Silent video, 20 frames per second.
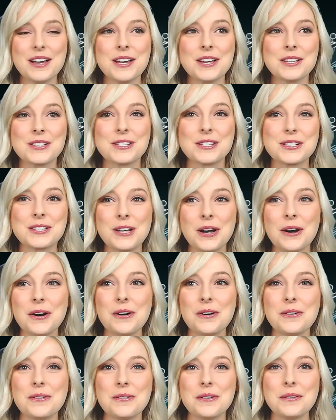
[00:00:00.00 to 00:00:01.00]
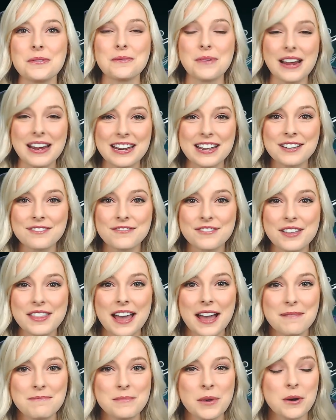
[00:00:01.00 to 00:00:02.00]
so waiting for
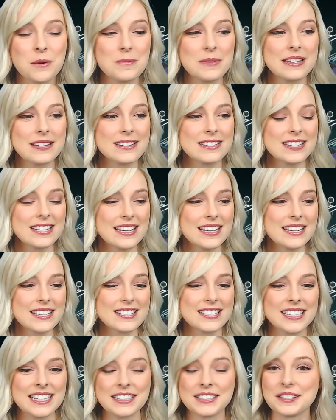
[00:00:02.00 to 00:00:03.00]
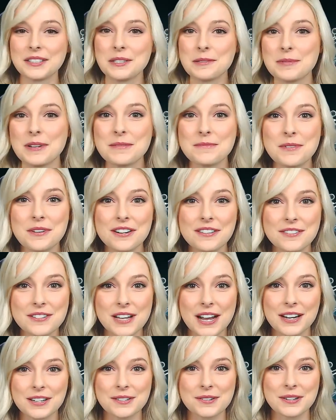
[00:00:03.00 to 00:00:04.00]
that moment to see a little bit more of
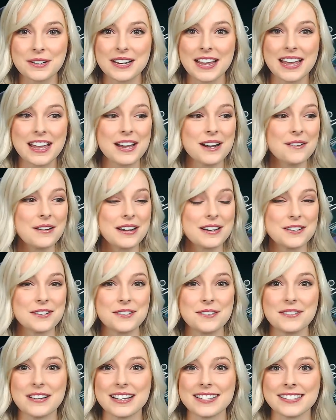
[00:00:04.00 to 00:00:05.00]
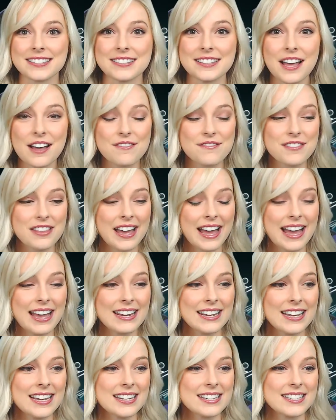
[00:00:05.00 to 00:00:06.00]
Don Corneo. I know you guys love
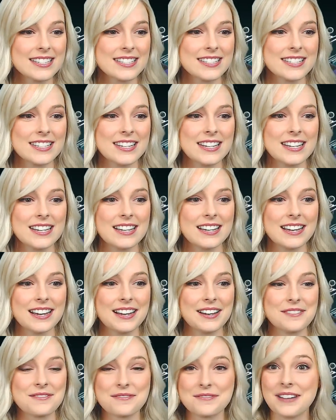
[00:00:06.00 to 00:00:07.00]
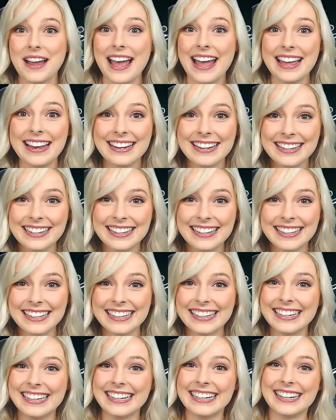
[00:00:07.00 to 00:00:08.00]
that, to see Red.
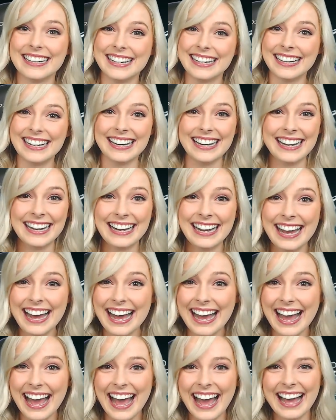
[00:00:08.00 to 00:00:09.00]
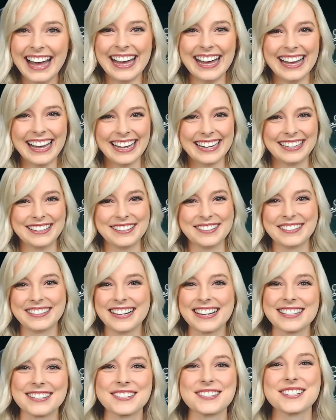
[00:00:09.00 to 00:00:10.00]
I know you
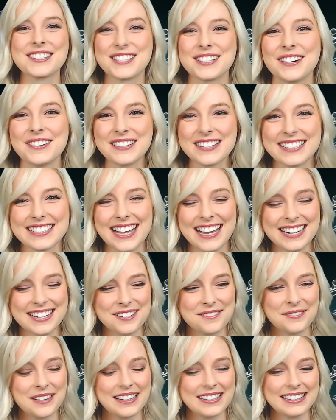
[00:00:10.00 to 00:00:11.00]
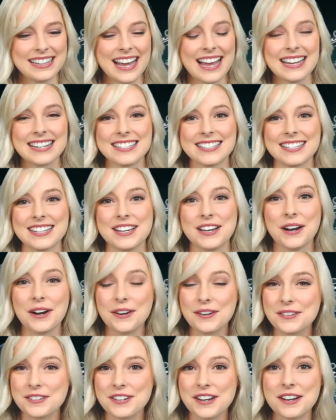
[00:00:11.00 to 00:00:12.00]
guys are so excited about that, to see
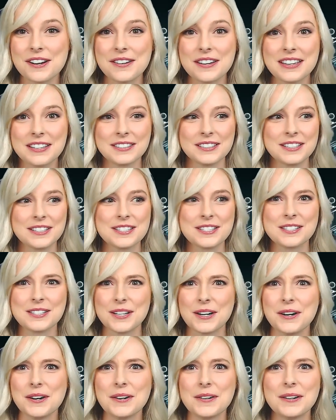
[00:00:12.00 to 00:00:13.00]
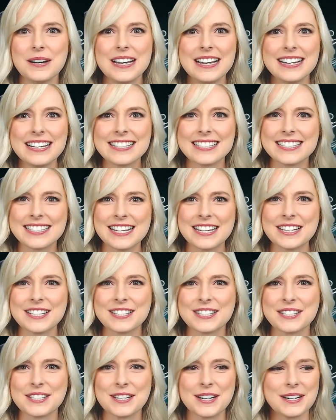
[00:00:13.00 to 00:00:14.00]
Hojo. He looks so
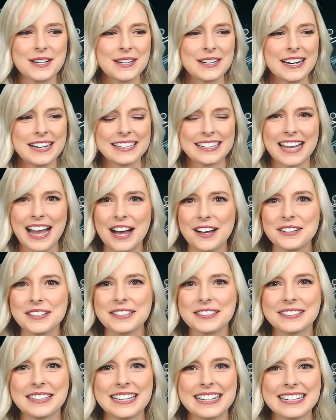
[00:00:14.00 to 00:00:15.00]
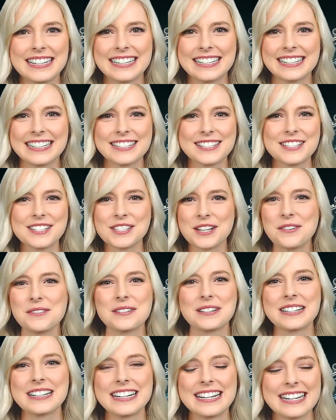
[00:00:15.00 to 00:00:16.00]
sinister and calculating and so
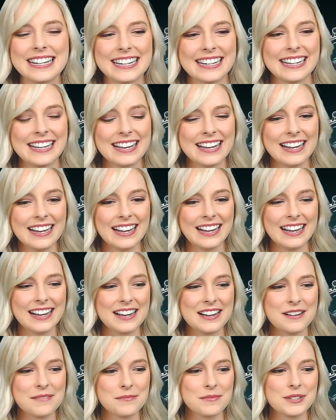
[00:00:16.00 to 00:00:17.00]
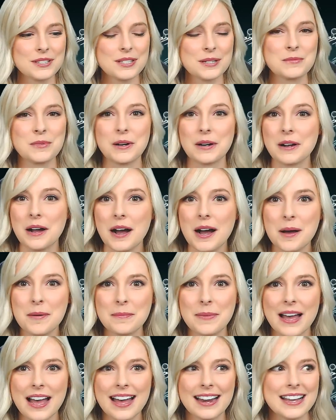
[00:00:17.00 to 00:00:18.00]
good. Some more
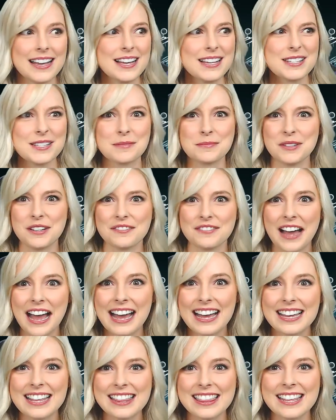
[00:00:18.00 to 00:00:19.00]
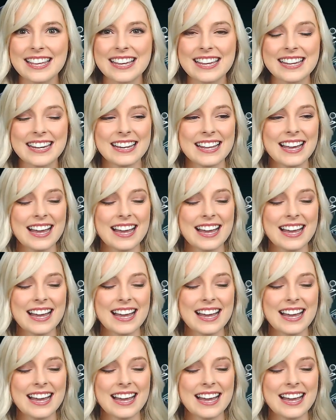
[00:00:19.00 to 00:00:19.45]
combat, some Leviathan.